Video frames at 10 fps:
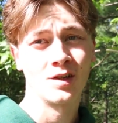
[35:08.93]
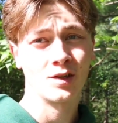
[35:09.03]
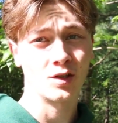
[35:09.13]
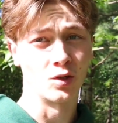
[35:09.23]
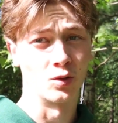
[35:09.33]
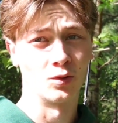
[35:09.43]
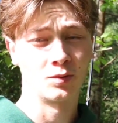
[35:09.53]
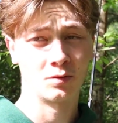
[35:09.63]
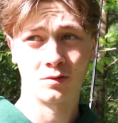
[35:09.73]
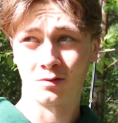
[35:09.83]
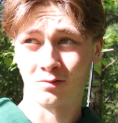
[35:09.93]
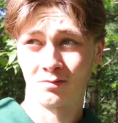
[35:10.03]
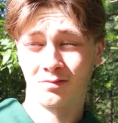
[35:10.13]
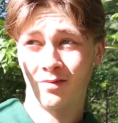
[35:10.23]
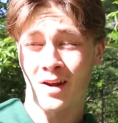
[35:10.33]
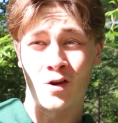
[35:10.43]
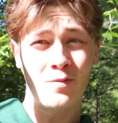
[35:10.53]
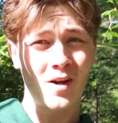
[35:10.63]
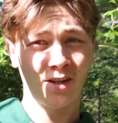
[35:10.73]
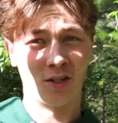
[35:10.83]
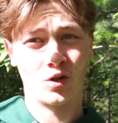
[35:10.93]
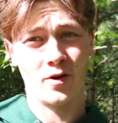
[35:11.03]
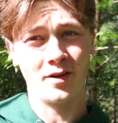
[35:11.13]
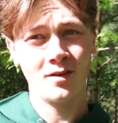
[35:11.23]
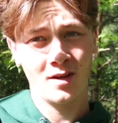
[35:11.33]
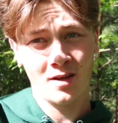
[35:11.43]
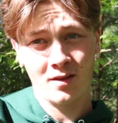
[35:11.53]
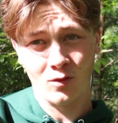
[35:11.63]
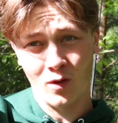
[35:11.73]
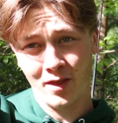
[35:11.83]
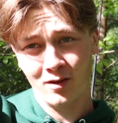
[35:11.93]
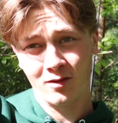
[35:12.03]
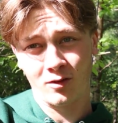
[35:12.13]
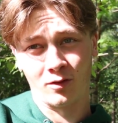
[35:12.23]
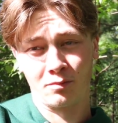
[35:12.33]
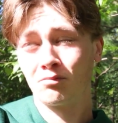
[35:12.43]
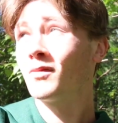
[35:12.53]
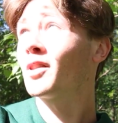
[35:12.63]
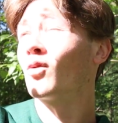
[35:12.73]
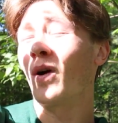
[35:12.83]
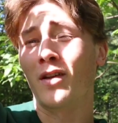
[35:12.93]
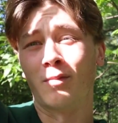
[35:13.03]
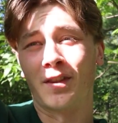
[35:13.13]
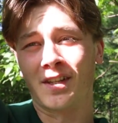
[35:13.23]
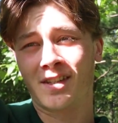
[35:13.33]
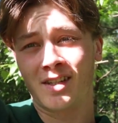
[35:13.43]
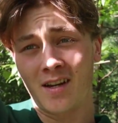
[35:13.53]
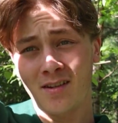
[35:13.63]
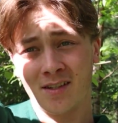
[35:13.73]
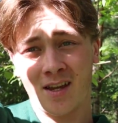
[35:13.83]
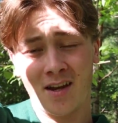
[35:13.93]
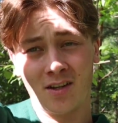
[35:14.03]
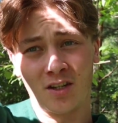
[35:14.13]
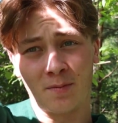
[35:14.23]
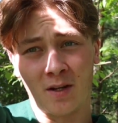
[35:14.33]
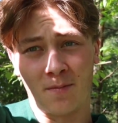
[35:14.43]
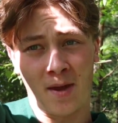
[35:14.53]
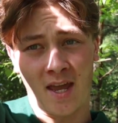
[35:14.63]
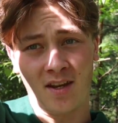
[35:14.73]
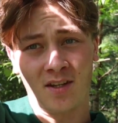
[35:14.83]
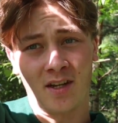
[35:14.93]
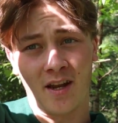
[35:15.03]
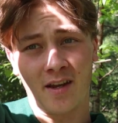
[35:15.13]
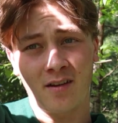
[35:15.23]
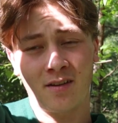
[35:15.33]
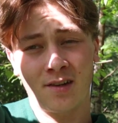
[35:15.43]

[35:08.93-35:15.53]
So I hope you guys enjoyed. The weather, or not the weather, but the sun has kind of just been a pain today.